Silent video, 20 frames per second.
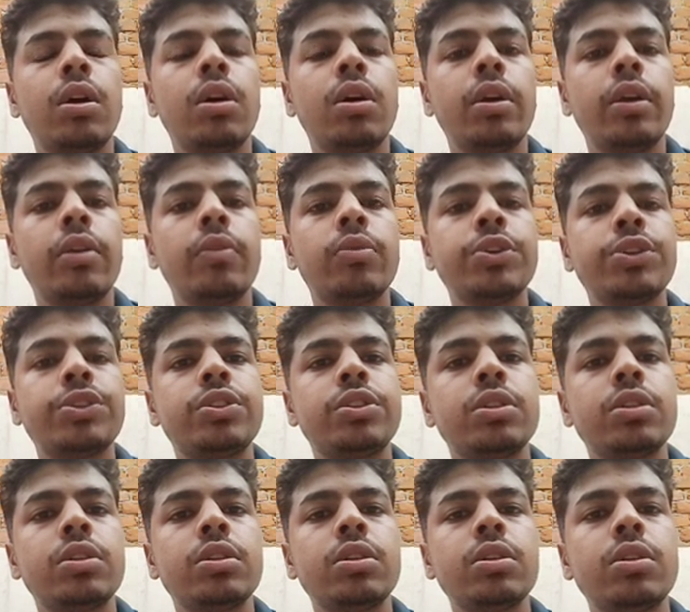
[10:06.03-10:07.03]
in which
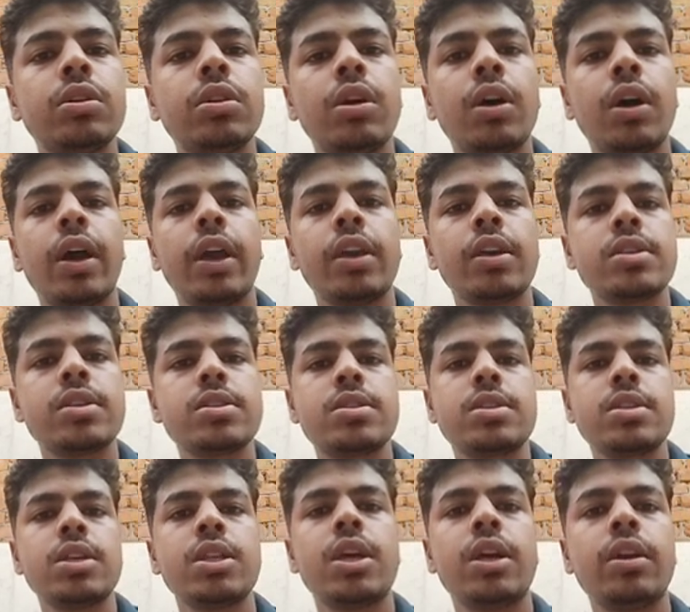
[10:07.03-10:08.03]
I can
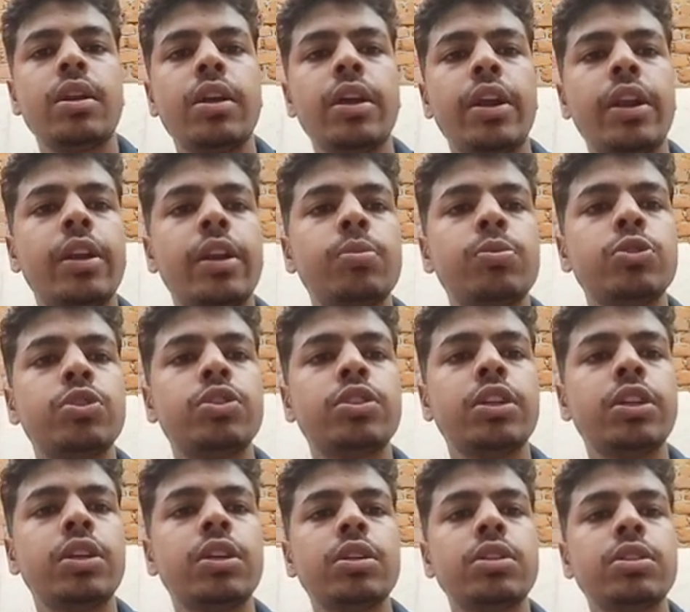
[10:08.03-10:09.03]
see that grader
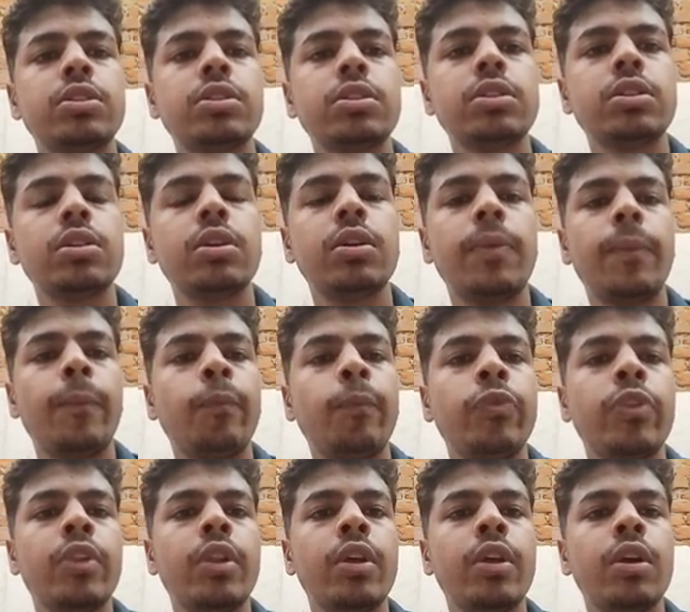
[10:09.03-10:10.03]
boosting is
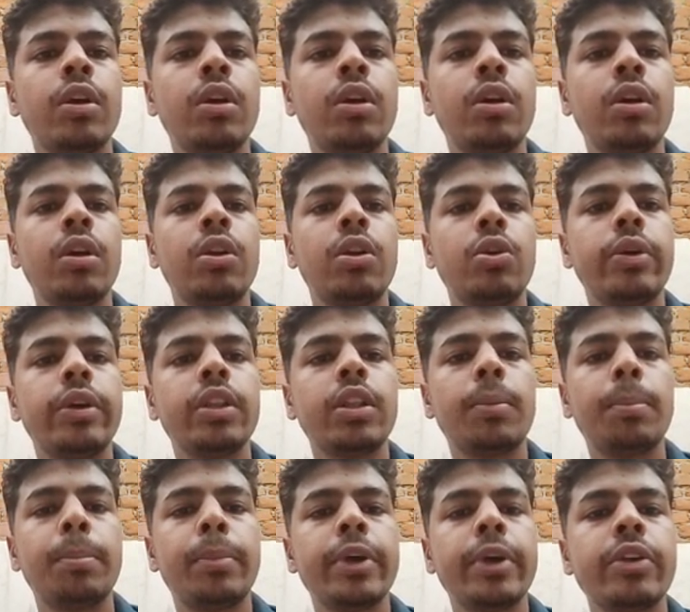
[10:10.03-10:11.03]
doing the
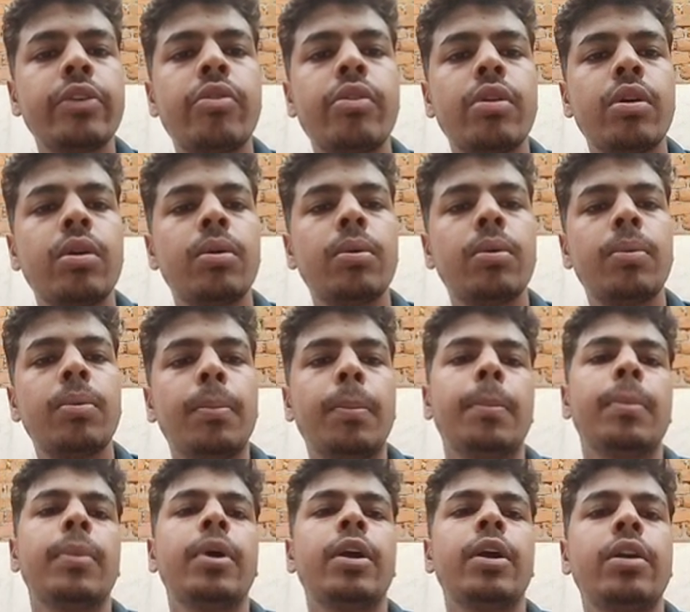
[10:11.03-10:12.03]
best,
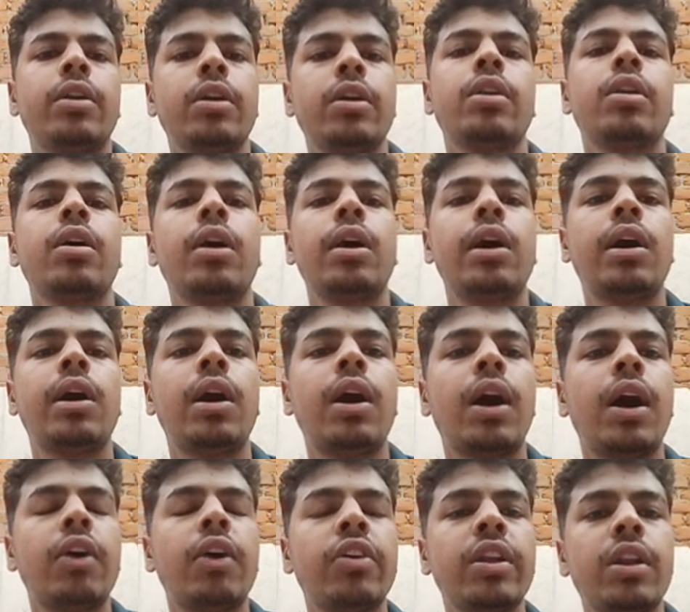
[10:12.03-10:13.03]
but in
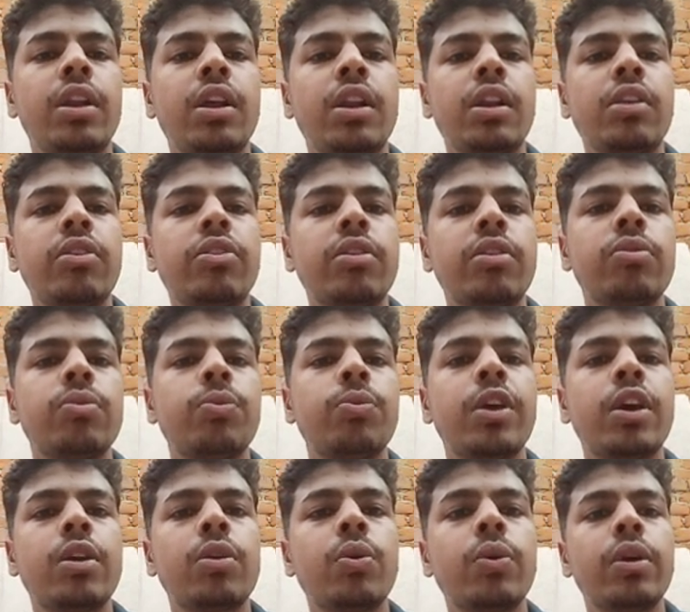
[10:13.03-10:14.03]
our analysis we
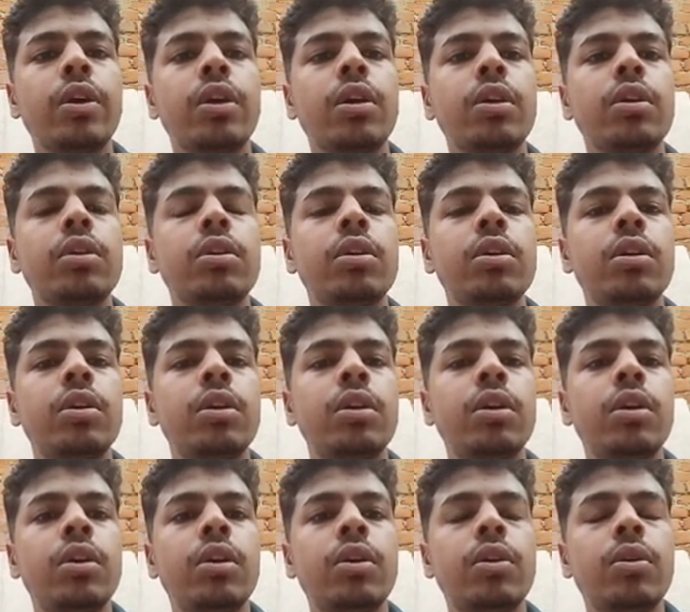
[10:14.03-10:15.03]
are going
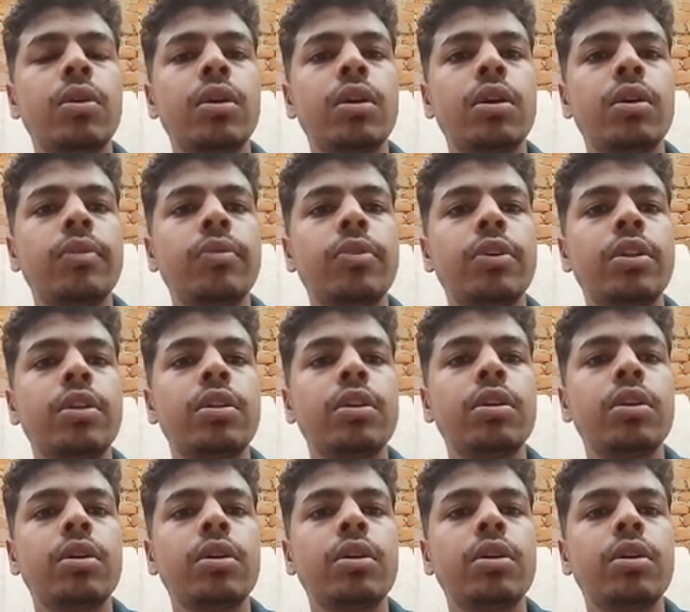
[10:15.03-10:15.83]
with